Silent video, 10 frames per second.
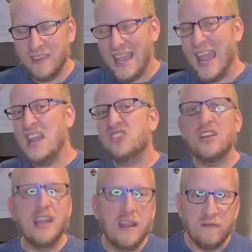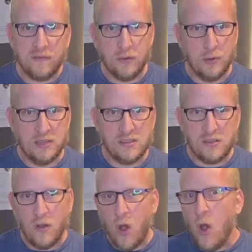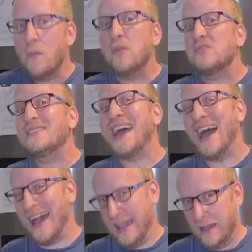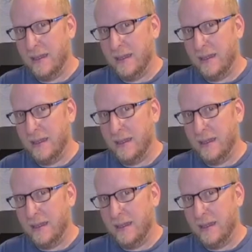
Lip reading: Asian influenced, almost Thai.